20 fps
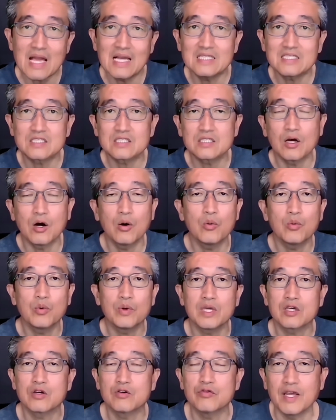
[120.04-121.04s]
And so
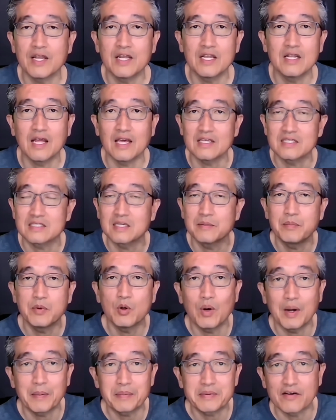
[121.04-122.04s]
we created a
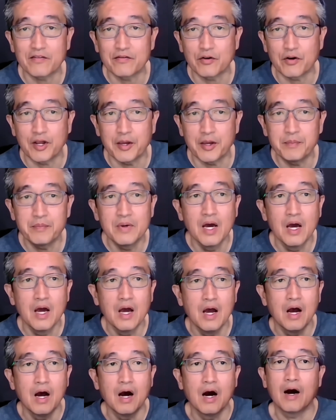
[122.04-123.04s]
simple website for him.
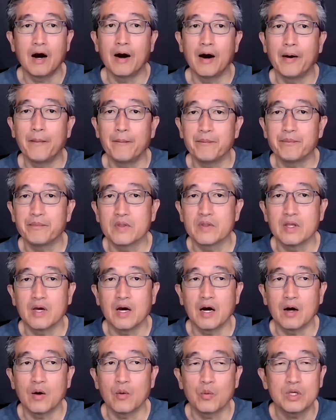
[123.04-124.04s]

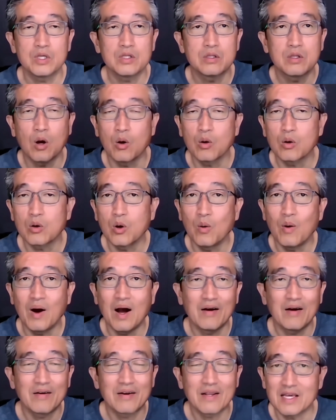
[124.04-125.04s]
We don't go
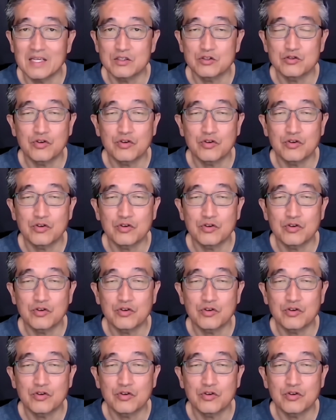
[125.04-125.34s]
out and